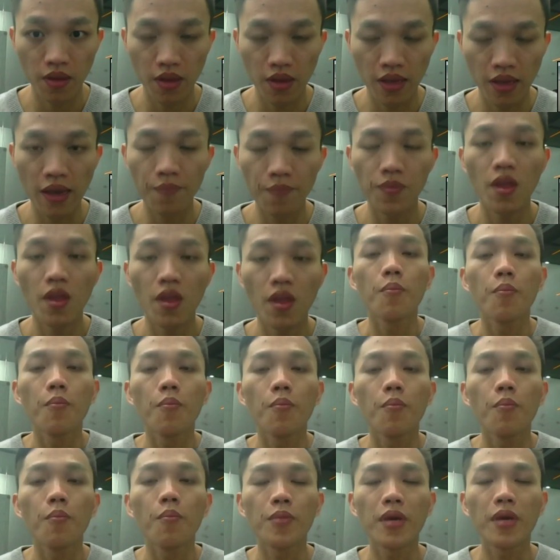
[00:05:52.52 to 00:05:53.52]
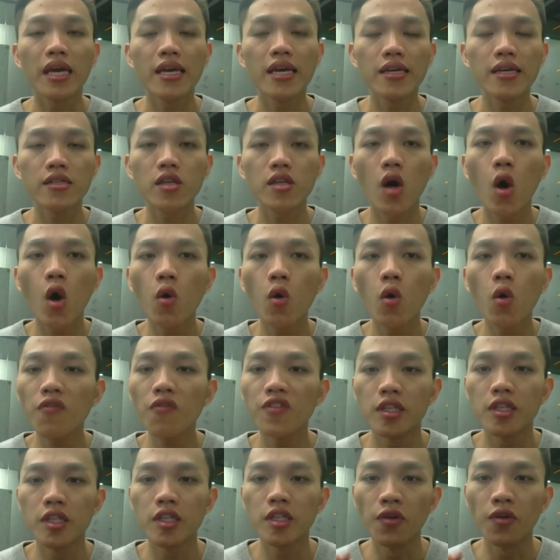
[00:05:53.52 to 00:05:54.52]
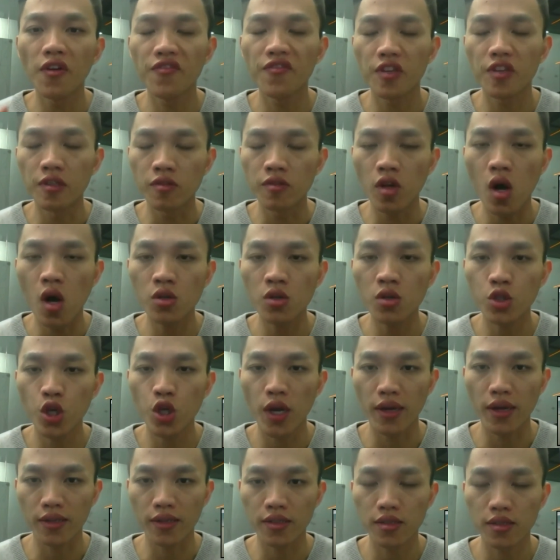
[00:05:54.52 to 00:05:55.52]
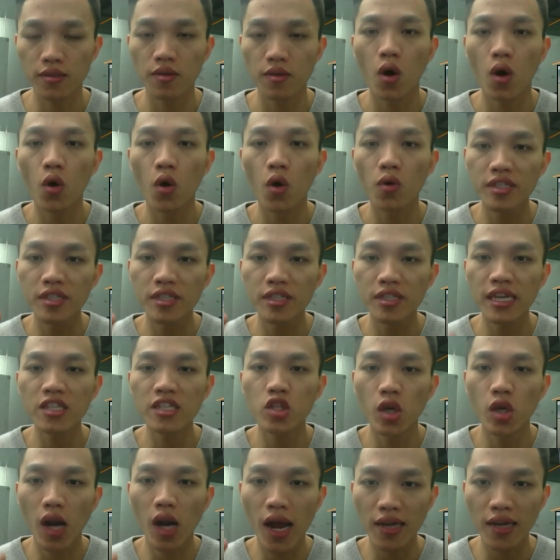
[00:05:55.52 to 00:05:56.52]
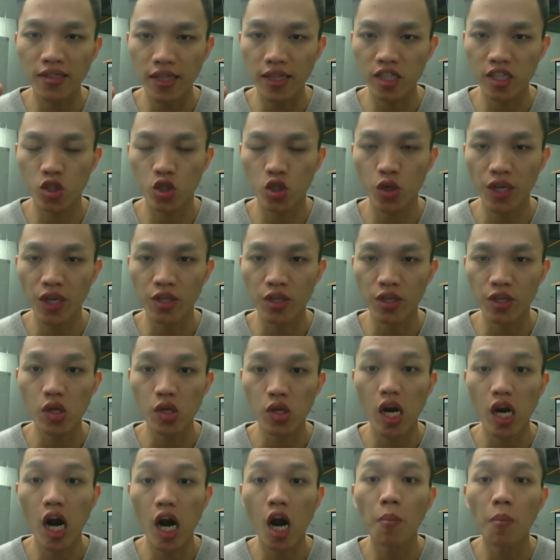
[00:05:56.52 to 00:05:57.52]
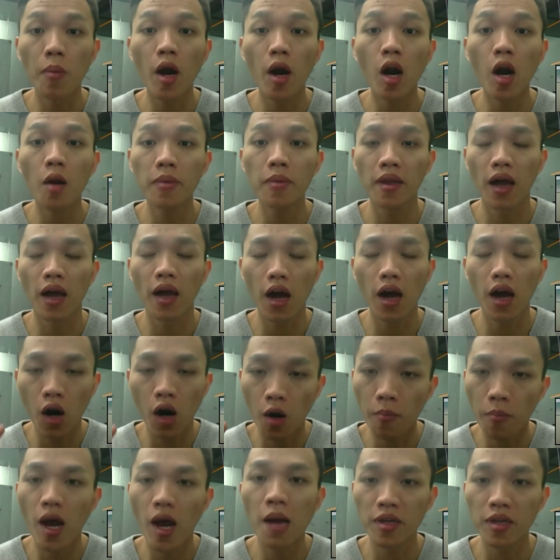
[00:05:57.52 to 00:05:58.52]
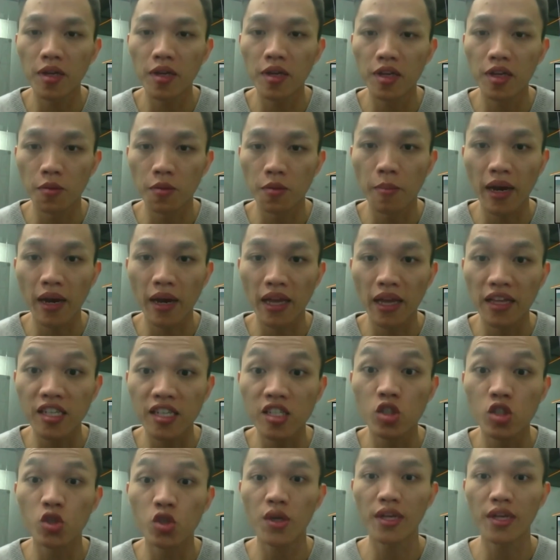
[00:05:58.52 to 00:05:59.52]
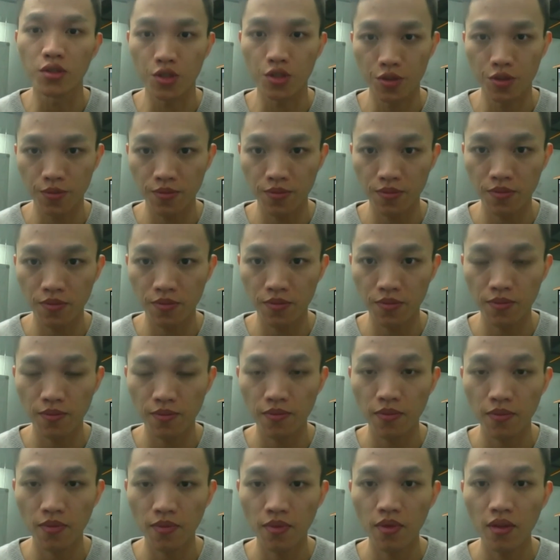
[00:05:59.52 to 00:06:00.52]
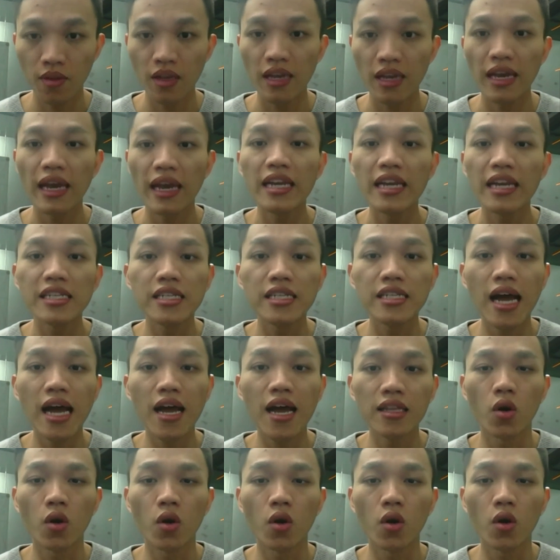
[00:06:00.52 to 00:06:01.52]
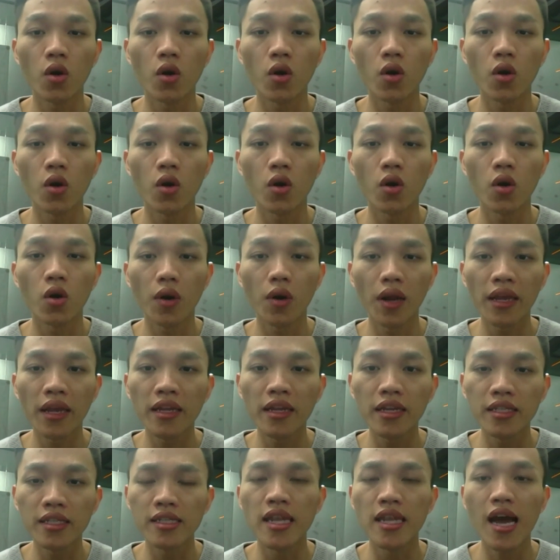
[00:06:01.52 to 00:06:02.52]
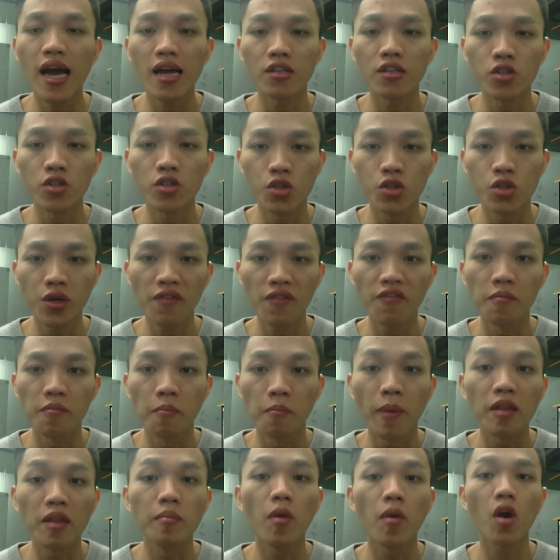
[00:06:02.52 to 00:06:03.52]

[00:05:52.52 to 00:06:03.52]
Yeah, because all of the derivative contracts on the centralized exchange are published by the exchange. It is not designed or it is not driven by the